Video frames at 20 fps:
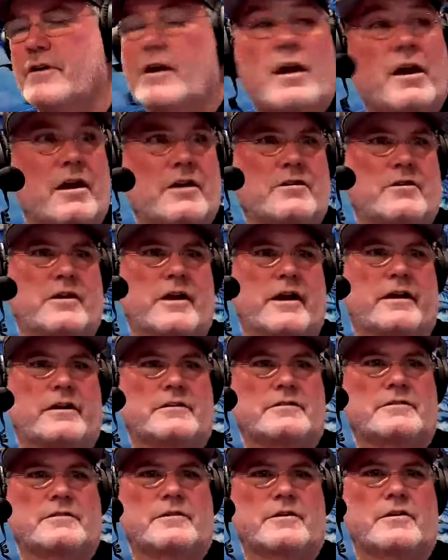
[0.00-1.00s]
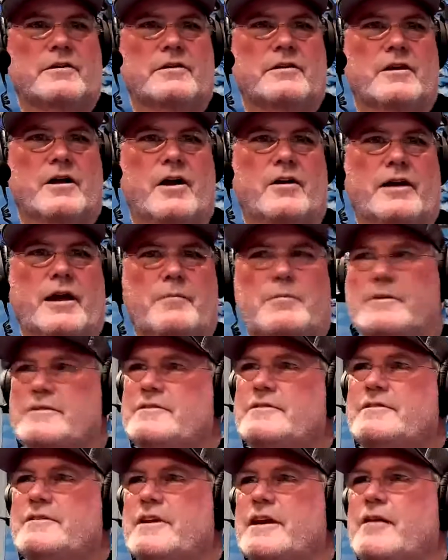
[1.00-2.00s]
And you're like, okay, but
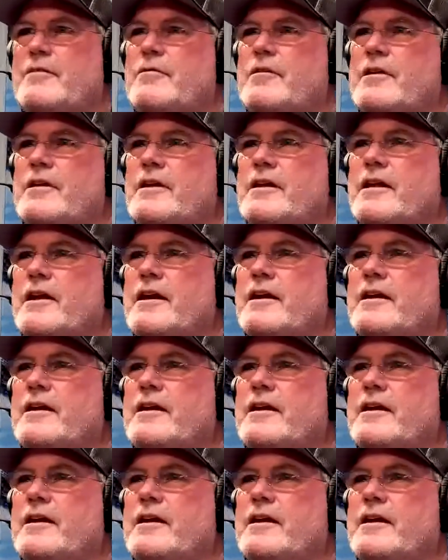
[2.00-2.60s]
did he really like it?